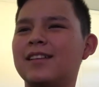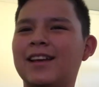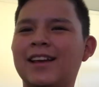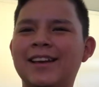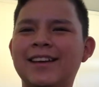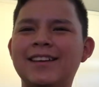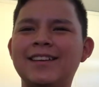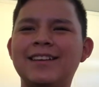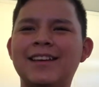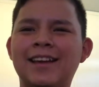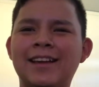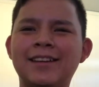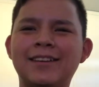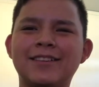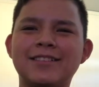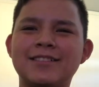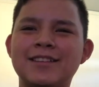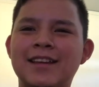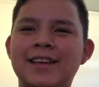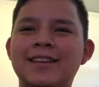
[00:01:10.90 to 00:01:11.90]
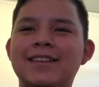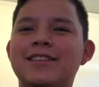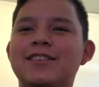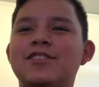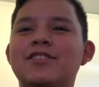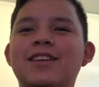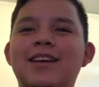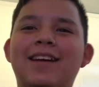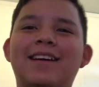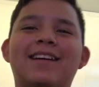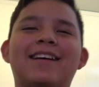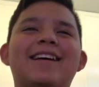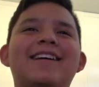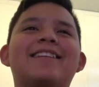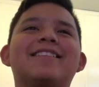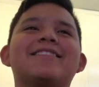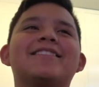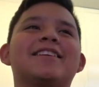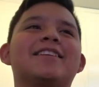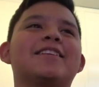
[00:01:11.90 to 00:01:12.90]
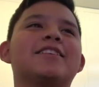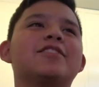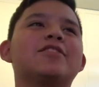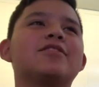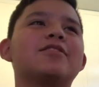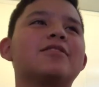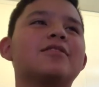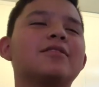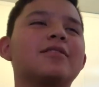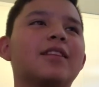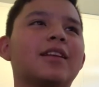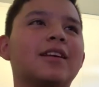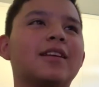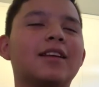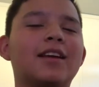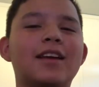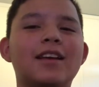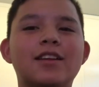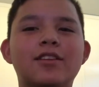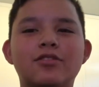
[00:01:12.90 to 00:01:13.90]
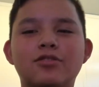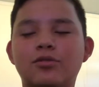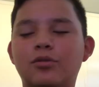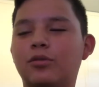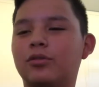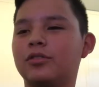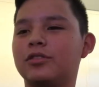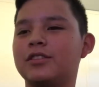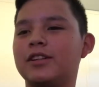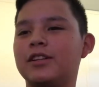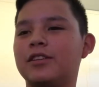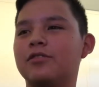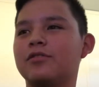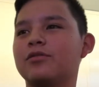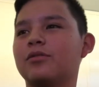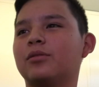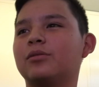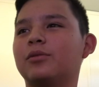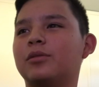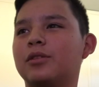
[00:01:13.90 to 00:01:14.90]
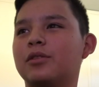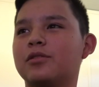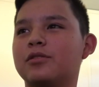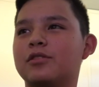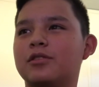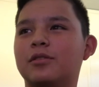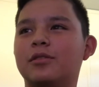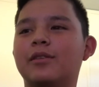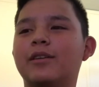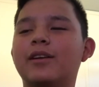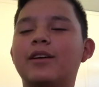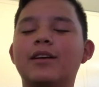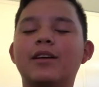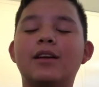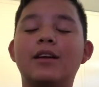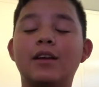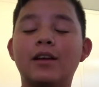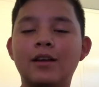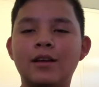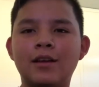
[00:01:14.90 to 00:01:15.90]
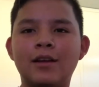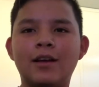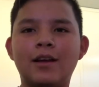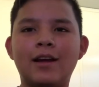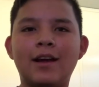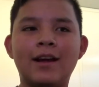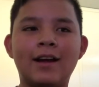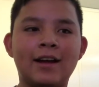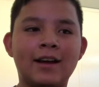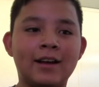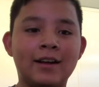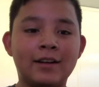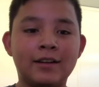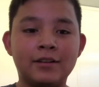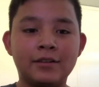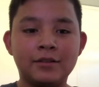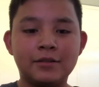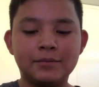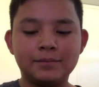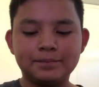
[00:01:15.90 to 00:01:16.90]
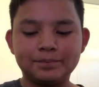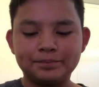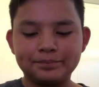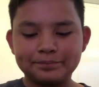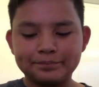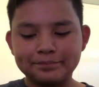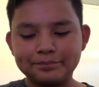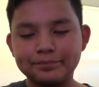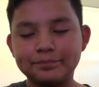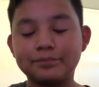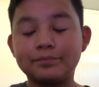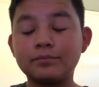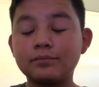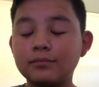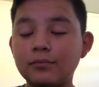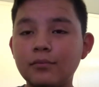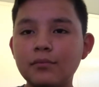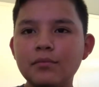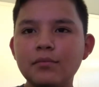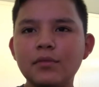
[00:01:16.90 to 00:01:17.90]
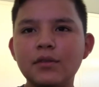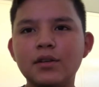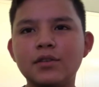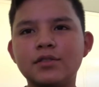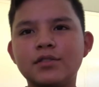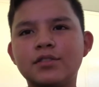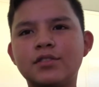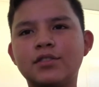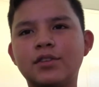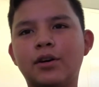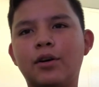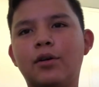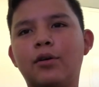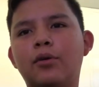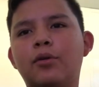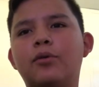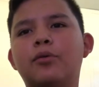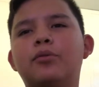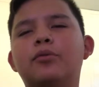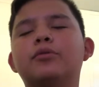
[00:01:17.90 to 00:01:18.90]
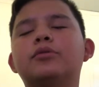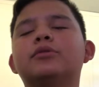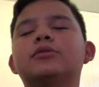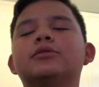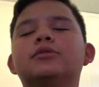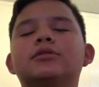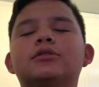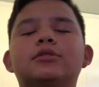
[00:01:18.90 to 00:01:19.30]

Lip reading: 8 or 10ish. Yeah, 8 or 10ish. Like 8 years old or 10 years old. One of those two. And so